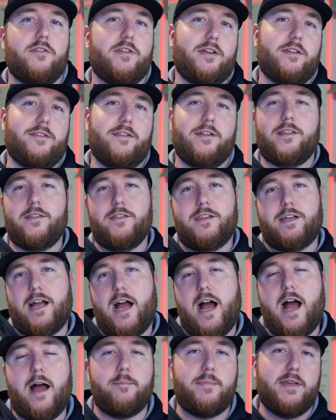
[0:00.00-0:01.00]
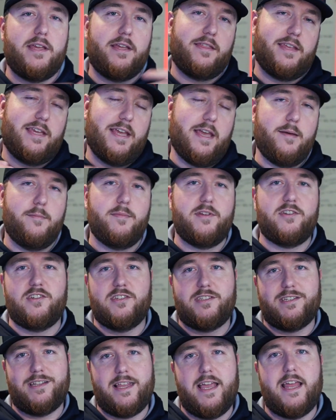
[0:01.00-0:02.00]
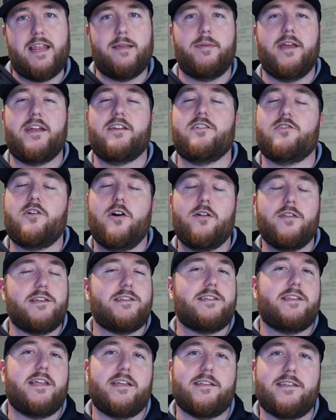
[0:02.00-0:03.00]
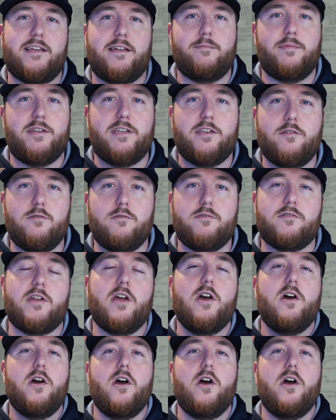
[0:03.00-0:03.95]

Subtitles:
the copy, the images, the landing pages, all these things had been used